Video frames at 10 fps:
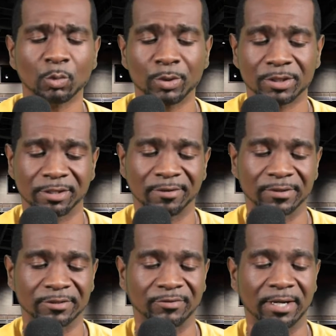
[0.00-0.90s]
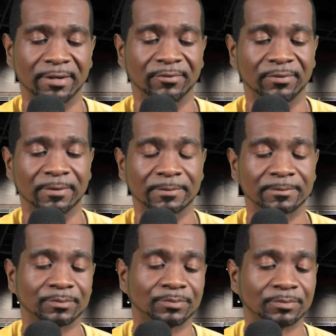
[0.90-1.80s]
We can start at verse five.
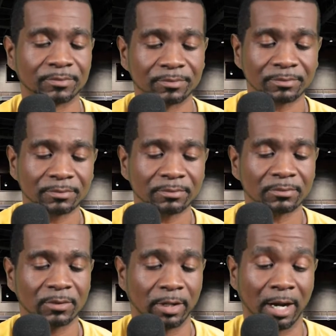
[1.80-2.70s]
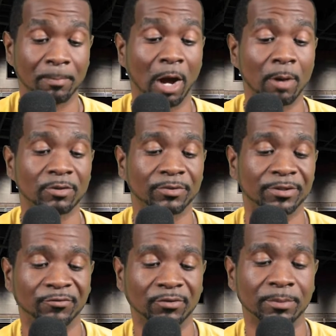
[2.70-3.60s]
All right, I'm, I'll be
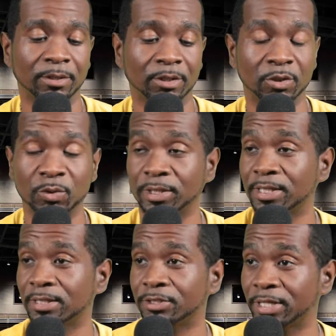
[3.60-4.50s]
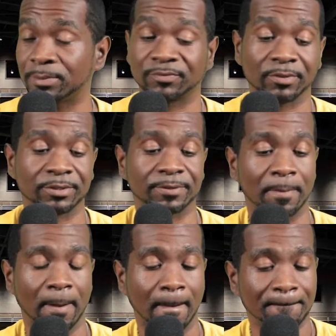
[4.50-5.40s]
reading from the New King James Version,
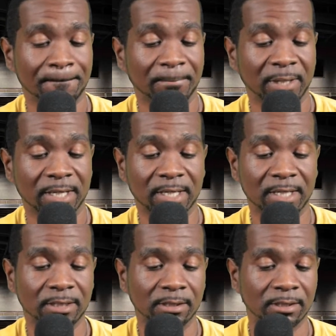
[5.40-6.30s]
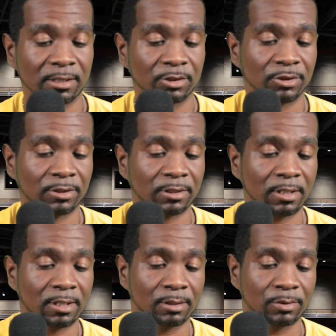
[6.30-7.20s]
and it
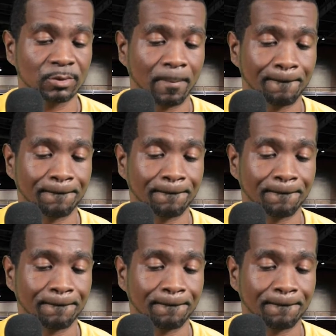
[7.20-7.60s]
says,